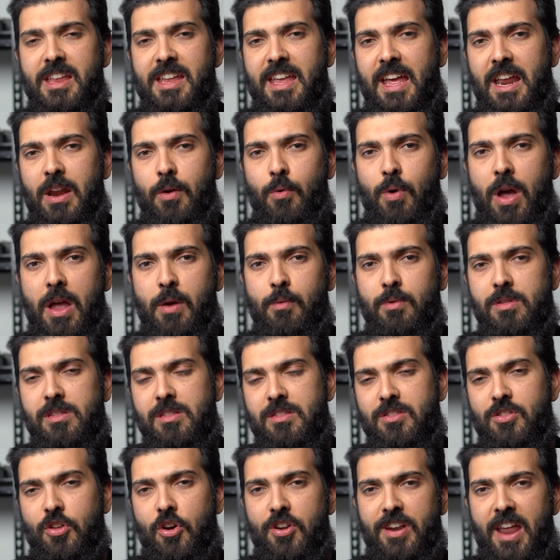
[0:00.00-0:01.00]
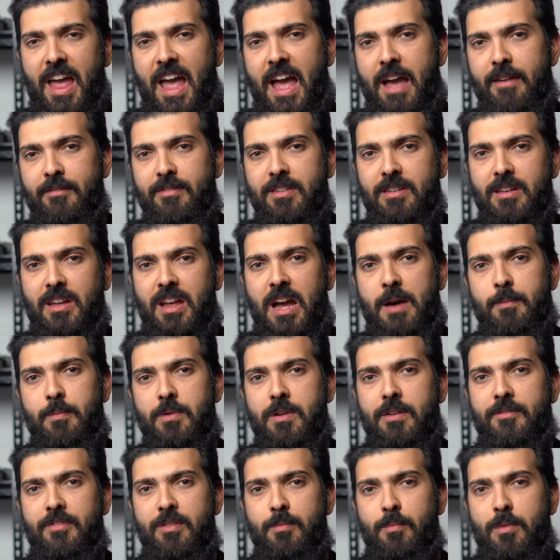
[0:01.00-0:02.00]
get away with not having a couple
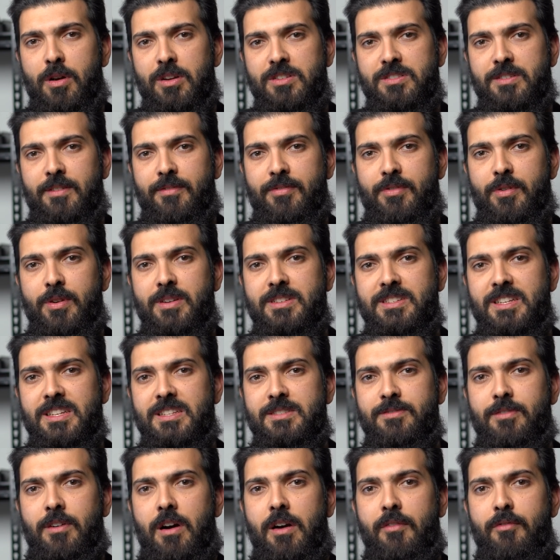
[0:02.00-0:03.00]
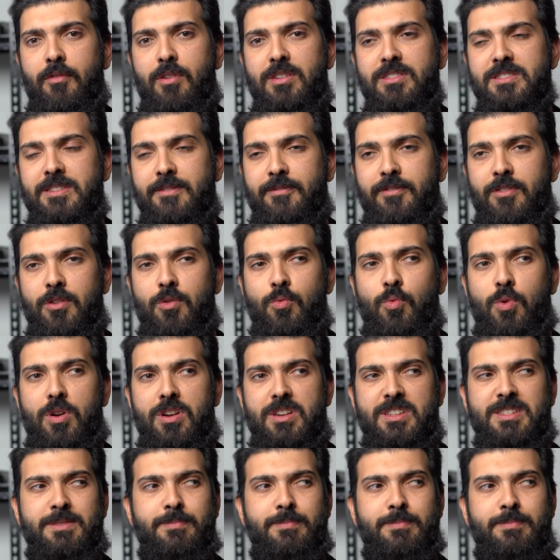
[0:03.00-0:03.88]
of the Microsoft 365 ones if you want to